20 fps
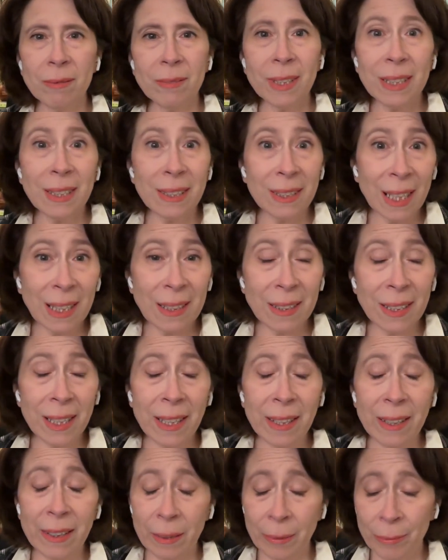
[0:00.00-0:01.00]
intending
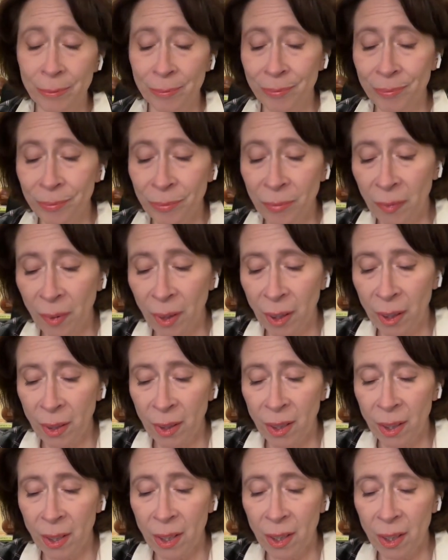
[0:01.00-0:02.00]
it.
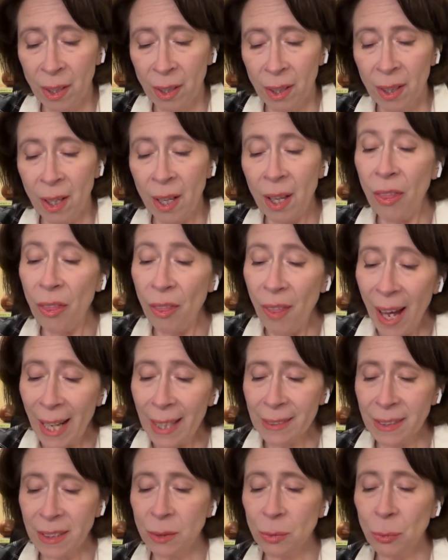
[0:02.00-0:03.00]

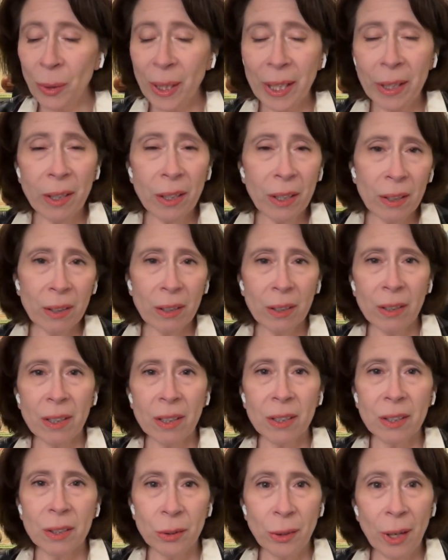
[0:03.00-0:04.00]
That's where
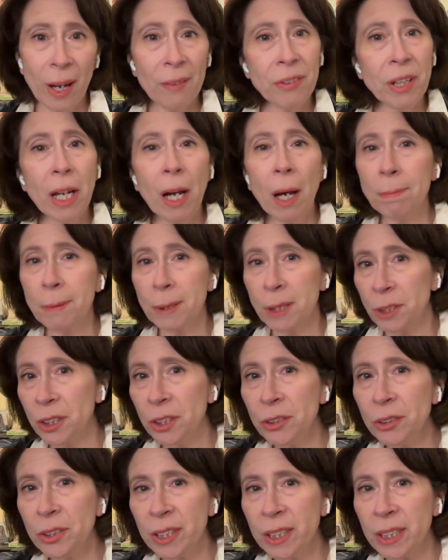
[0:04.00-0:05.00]
you have the
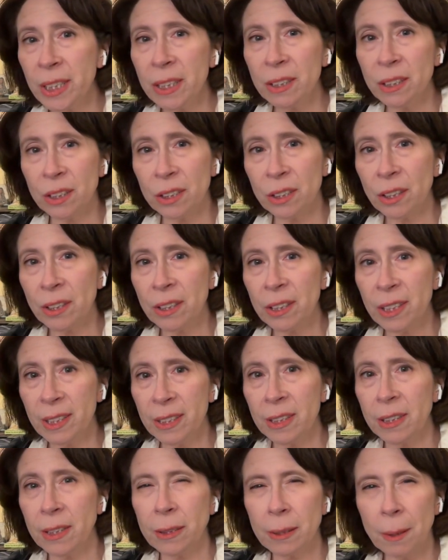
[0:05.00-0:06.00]
opportunity to turn it
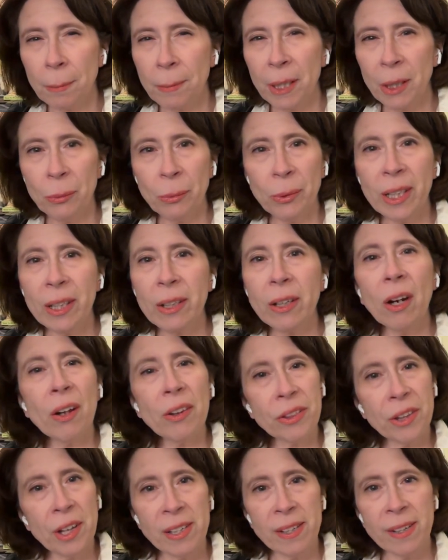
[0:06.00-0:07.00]
into something really
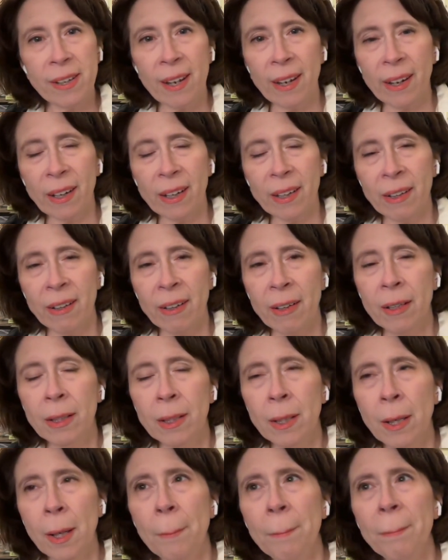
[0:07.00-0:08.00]
authentic.
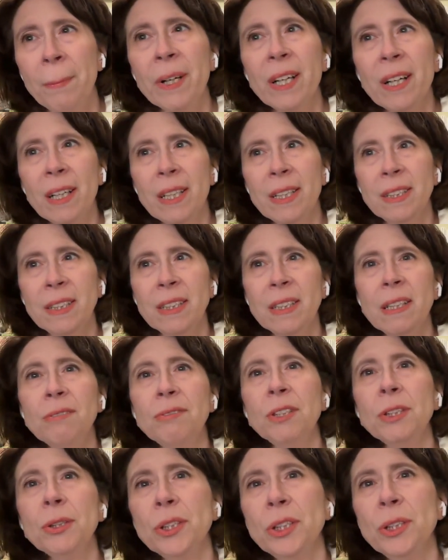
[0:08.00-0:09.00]
Because if
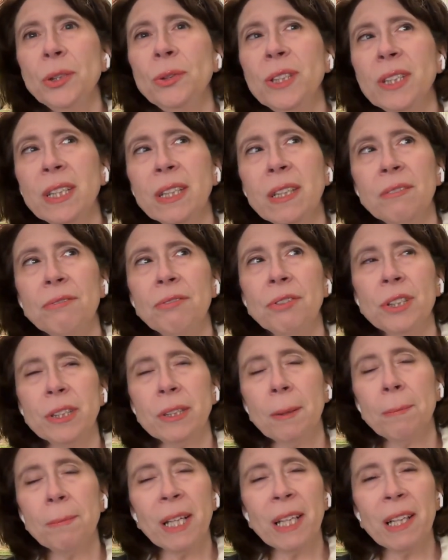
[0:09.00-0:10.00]
you're using it for
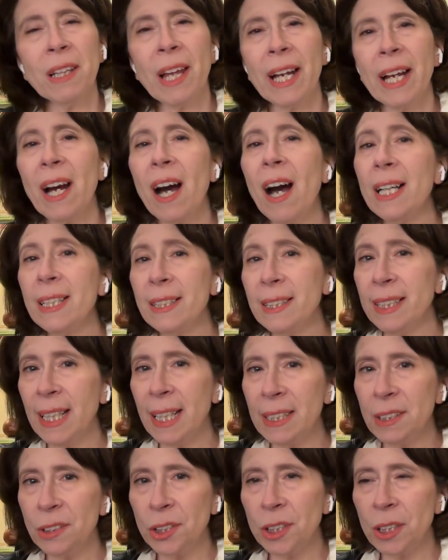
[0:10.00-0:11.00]
something like
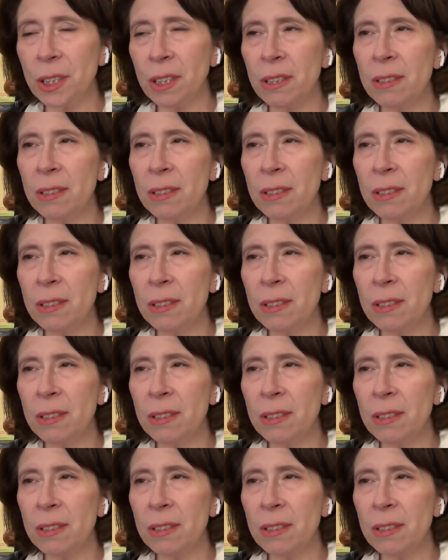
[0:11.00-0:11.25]
ideation,